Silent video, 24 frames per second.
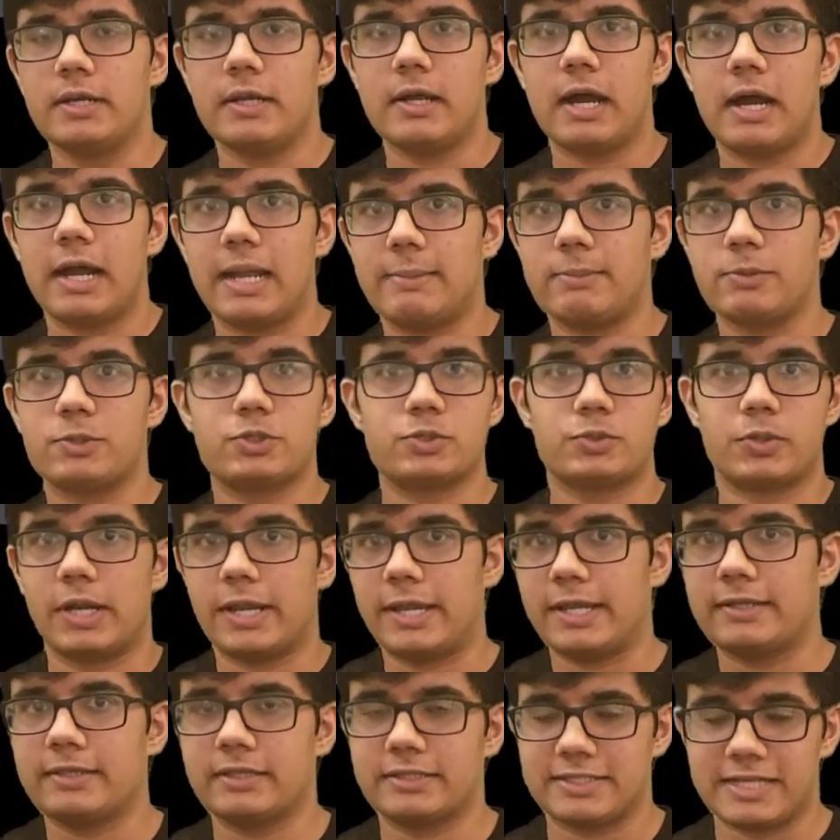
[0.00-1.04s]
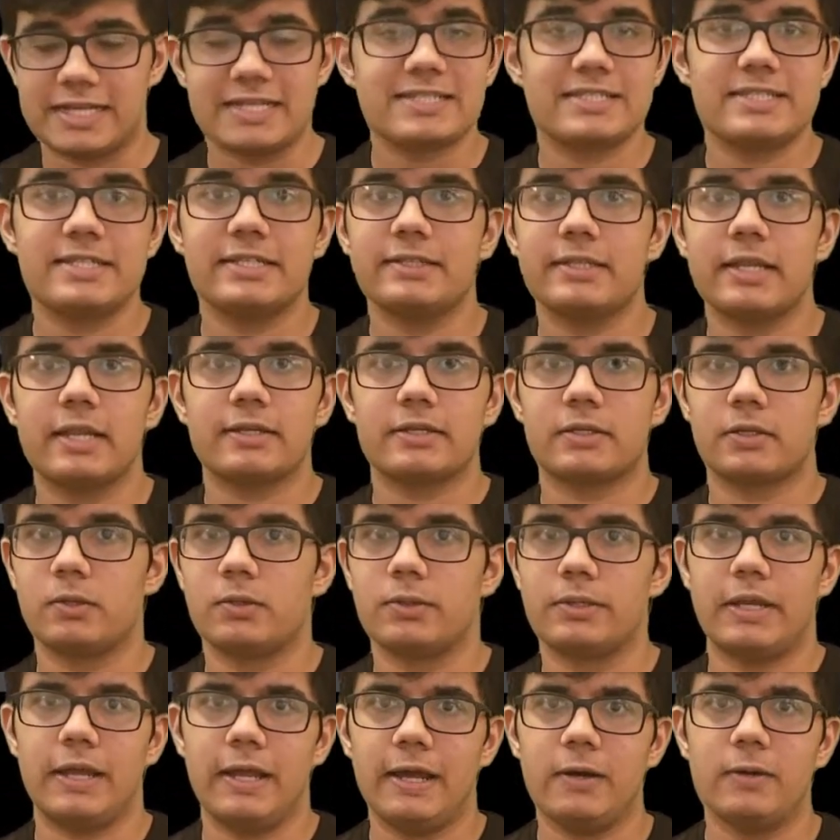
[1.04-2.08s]
I am testing that
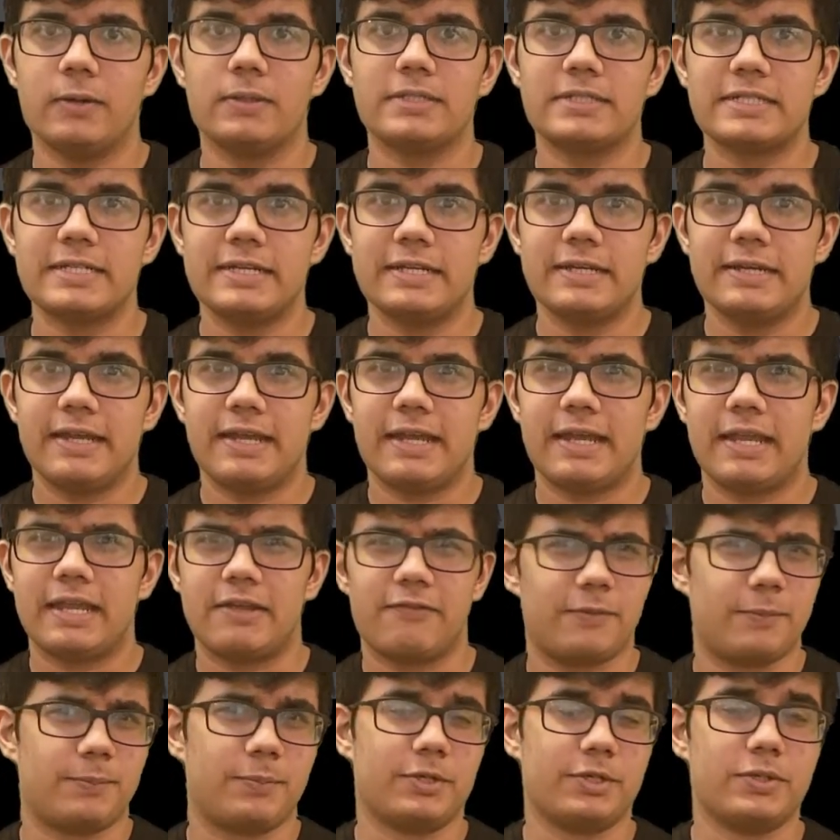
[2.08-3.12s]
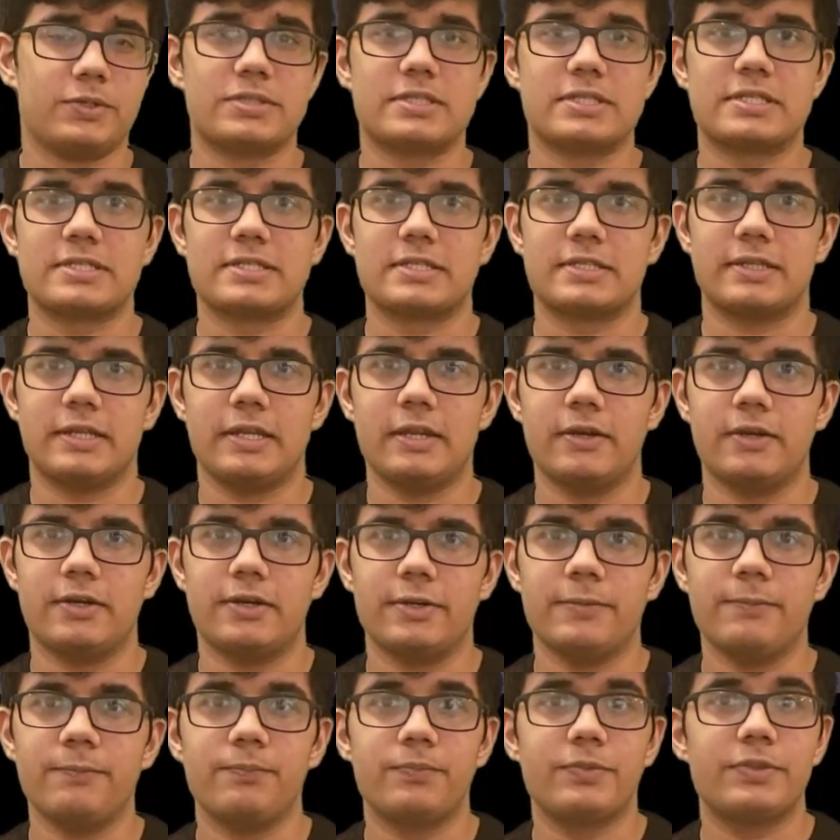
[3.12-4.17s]
code out, and if it produces an
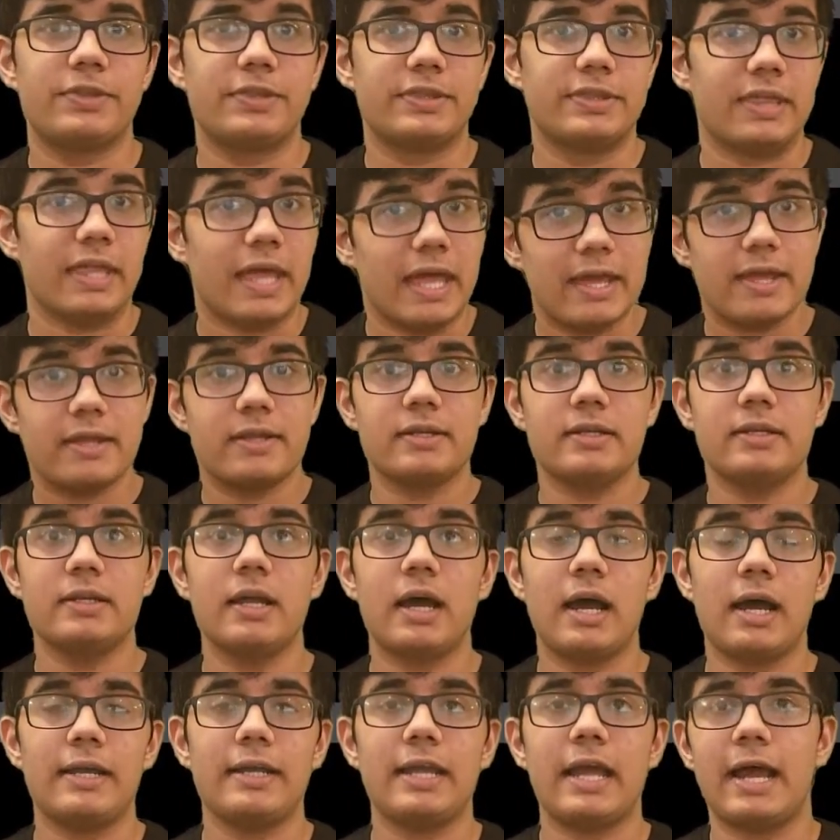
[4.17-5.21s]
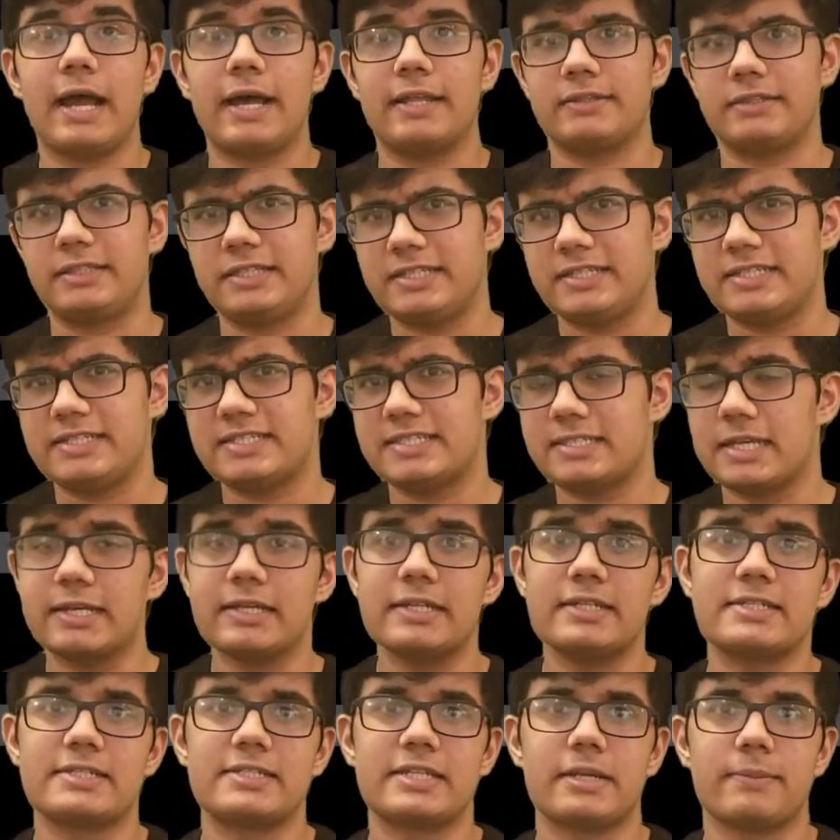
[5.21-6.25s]
error, then I add the
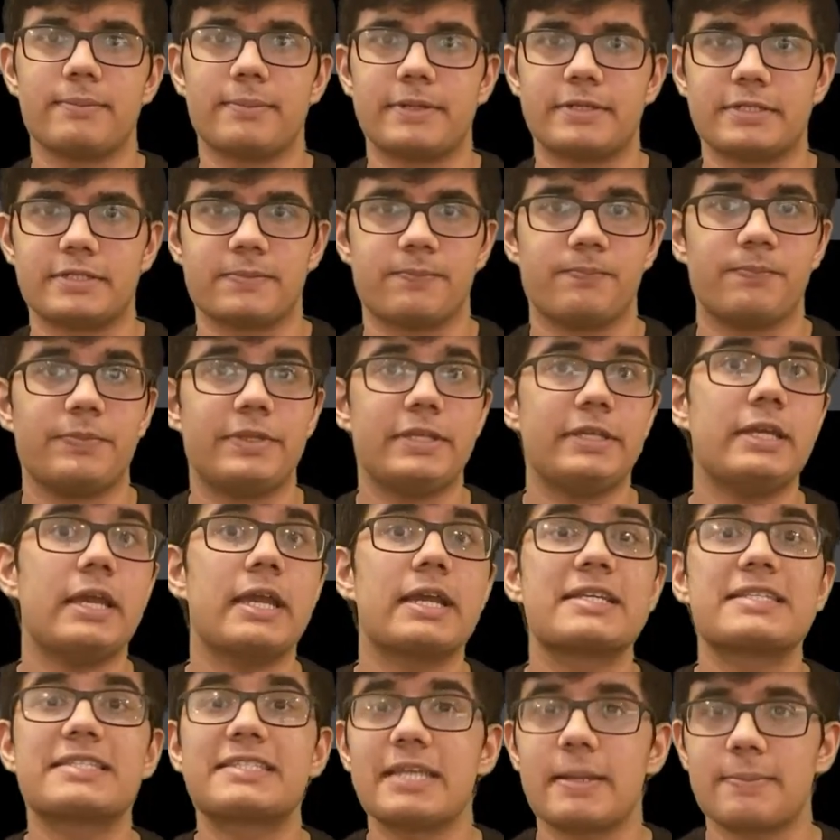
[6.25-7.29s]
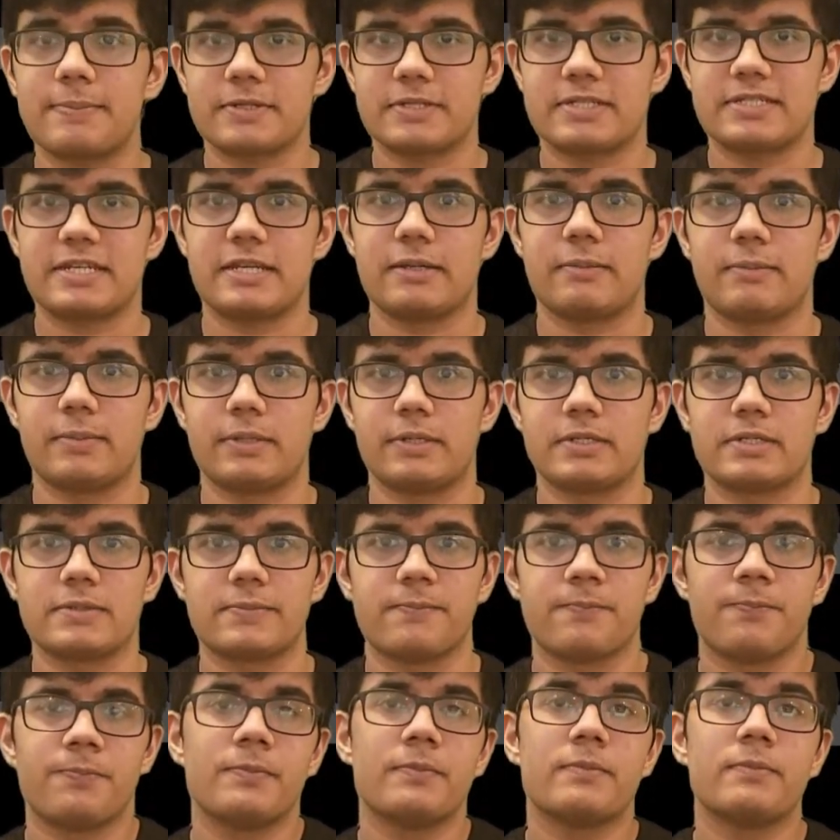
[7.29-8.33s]
second statement, the except statement.
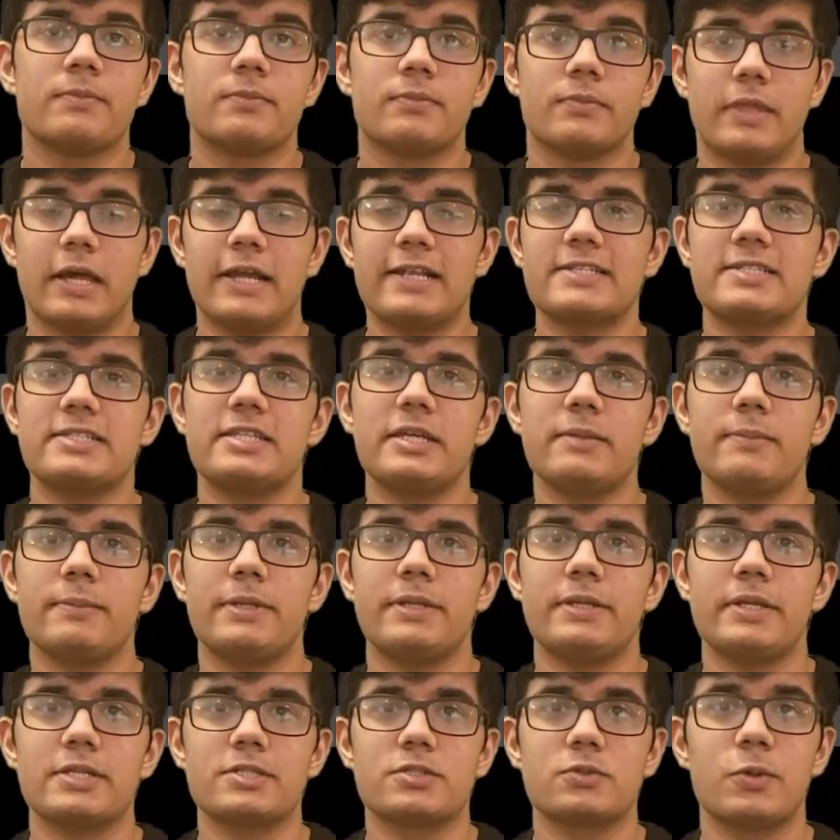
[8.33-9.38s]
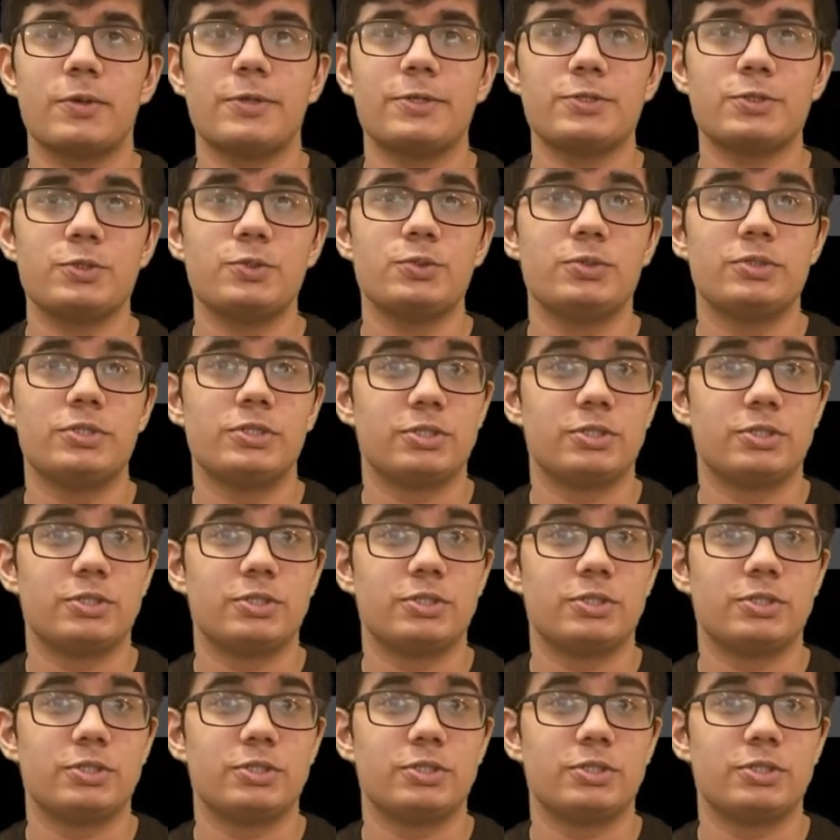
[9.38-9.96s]
That statement is going to